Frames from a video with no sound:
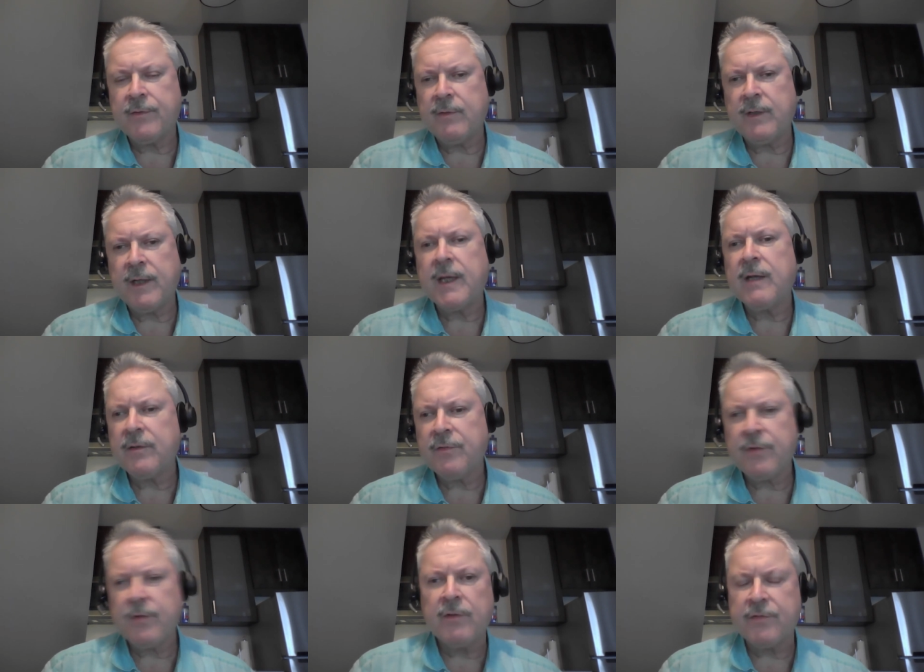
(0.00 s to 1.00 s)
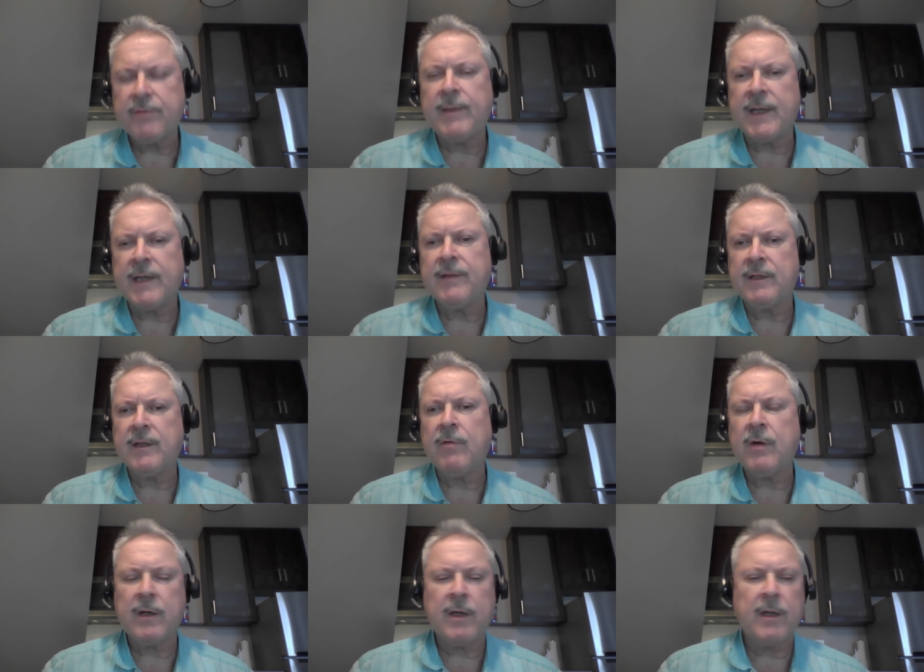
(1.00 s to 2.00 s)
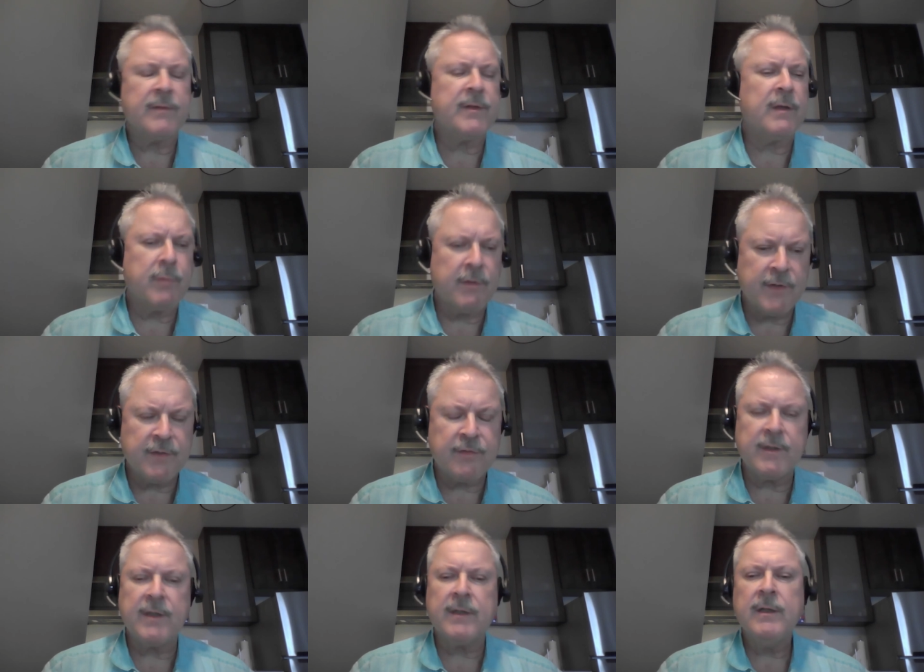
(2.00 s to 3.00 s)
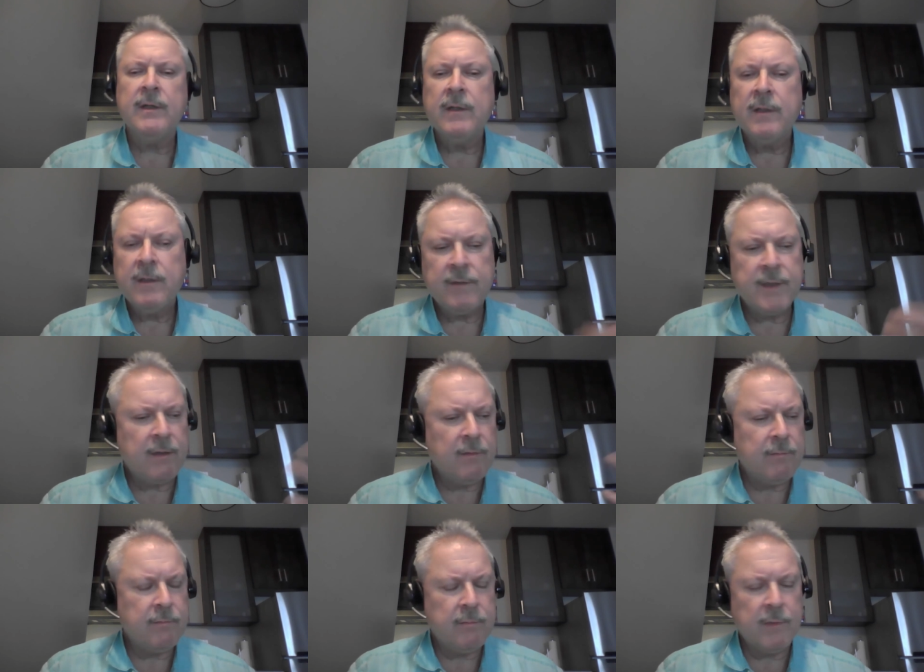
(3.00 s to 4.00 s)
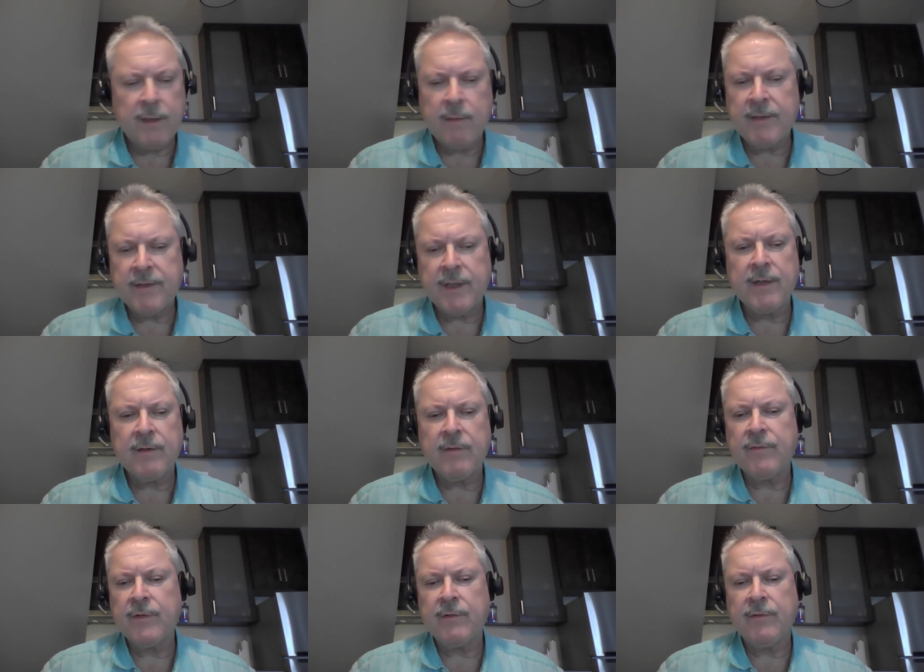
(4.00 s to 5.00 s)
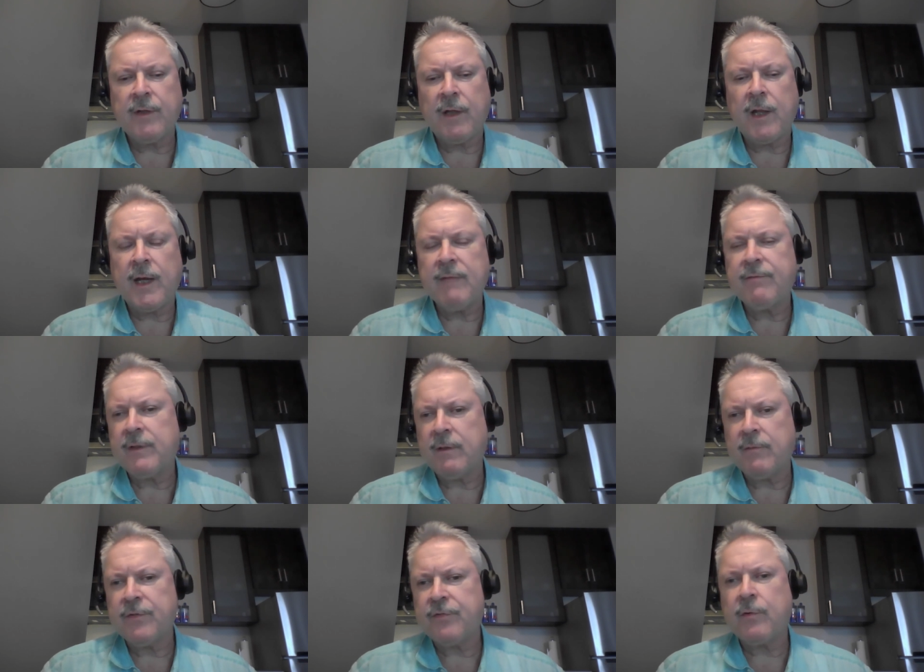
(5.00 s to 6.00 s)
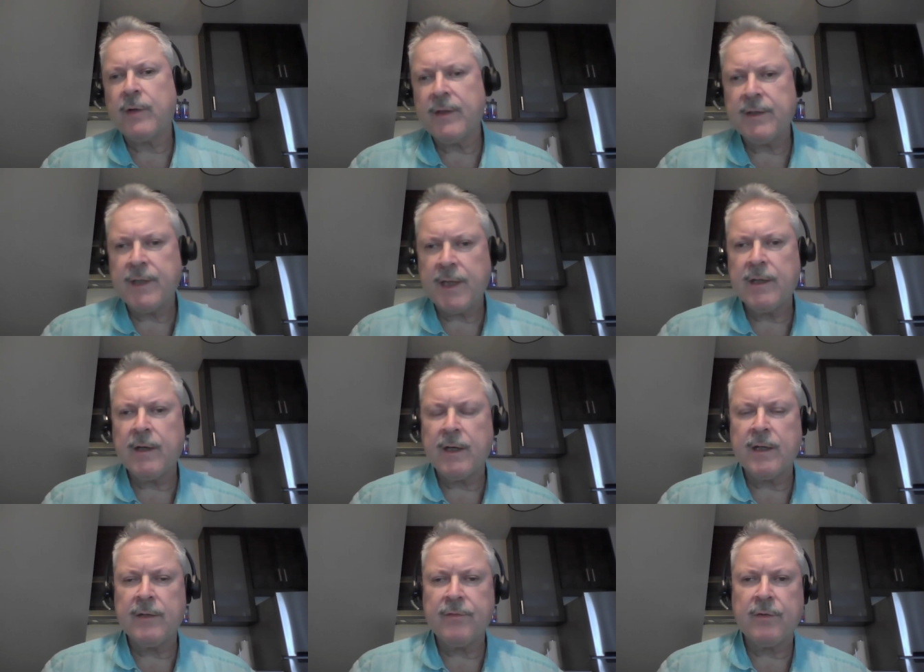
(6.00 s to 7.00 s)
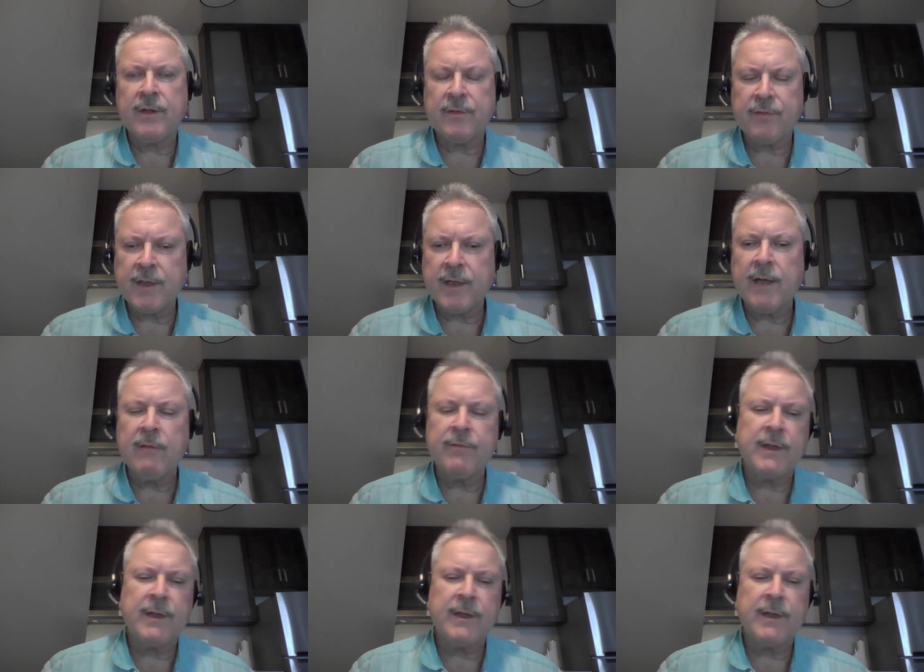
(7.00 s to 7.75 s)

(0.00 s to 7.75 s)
they can't install just about anything they want on it. They'll provision it. They'll at the end of the life, they'll destroy the data on it so it doesn't get out